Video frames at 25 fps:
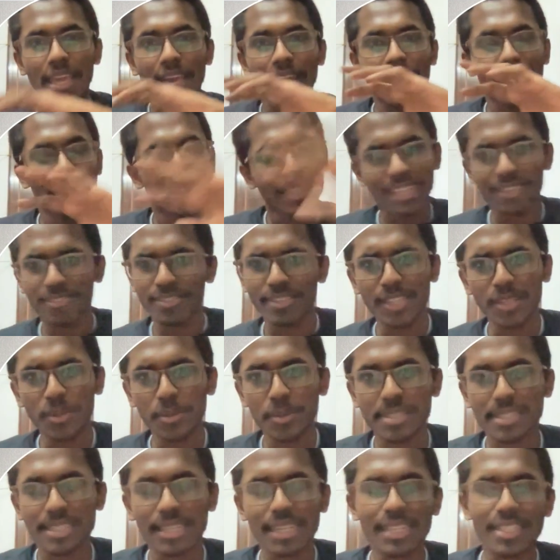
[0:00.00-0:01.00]
and then everything
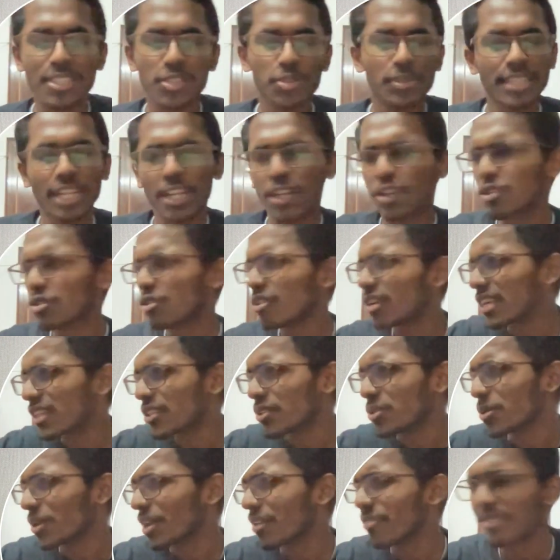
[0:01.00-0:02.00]
was done so 10 o'clock i
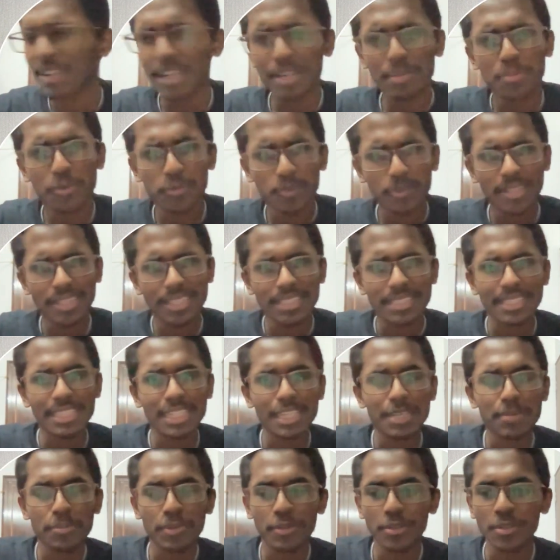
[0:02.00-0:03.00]
thought okay fine before i
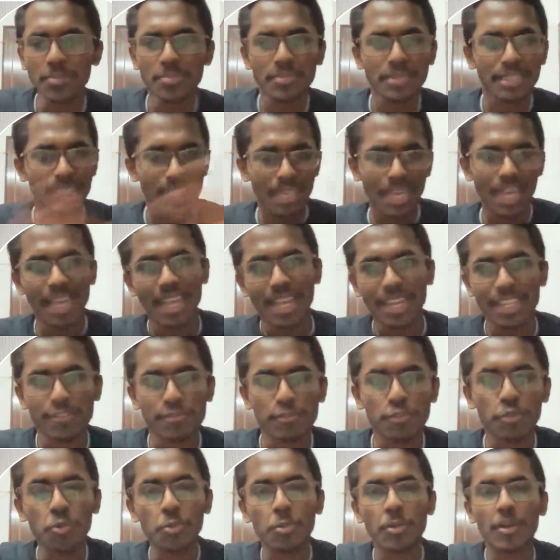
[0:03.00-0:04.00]
sleep you know i had
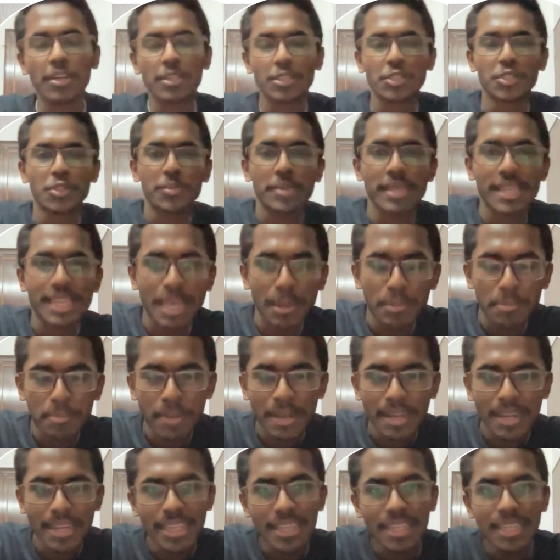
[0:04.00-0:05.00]
few works to be kept
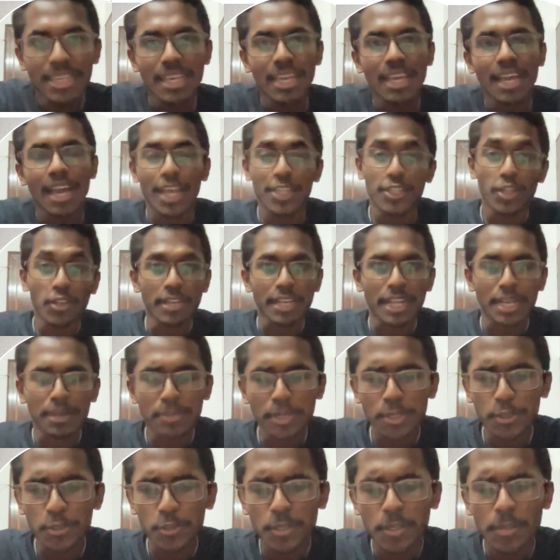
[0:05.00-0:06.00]
pending i thought let
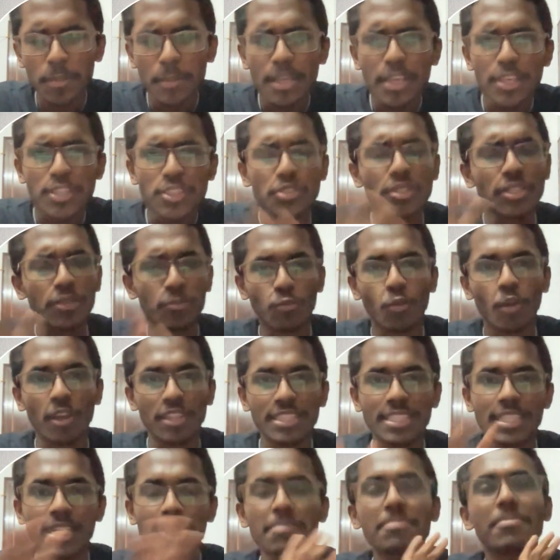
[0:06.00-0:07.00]
me do it so in
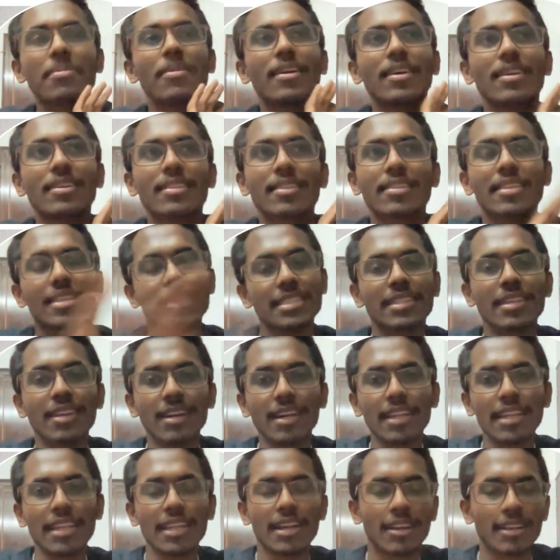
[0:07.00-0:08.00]
whatsapp uh, this
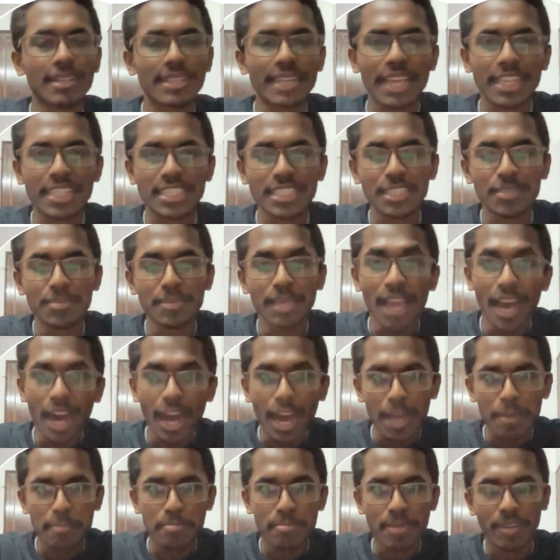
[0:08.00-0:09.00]
girl uh, texted me
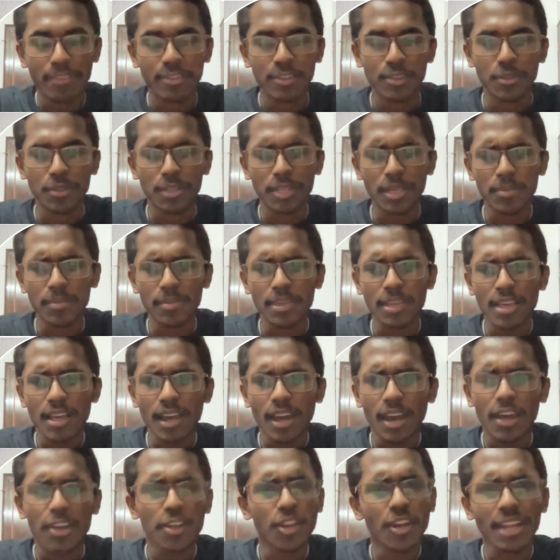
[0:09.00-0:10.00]
hi pawan okay
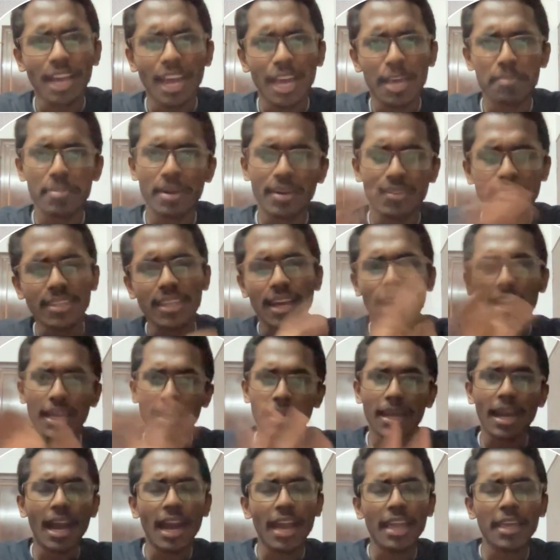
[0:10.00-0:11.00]
uh, not hi pawan i
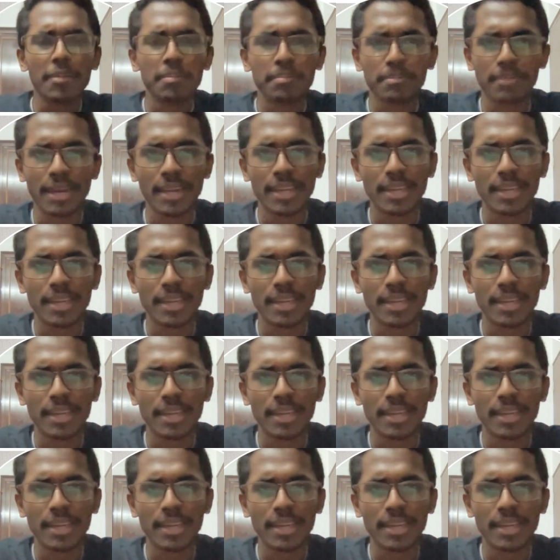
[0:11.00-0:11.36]
hi i'm